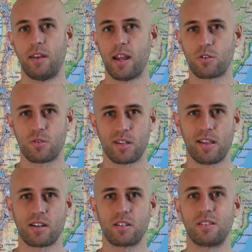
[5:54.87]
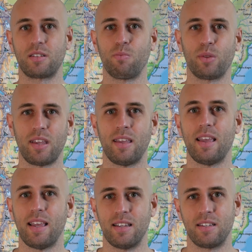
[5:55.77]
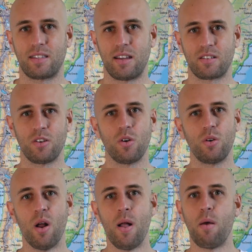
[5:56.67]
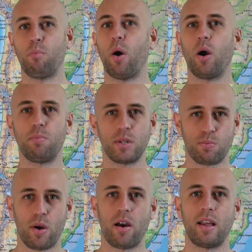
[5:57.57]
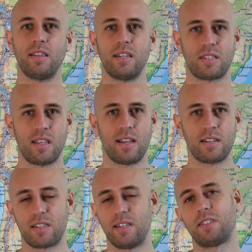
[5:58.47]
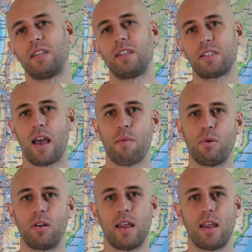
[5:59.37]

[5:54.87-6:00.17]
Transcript: Natural selection simply is. There's no purpose behind these things. These things happen.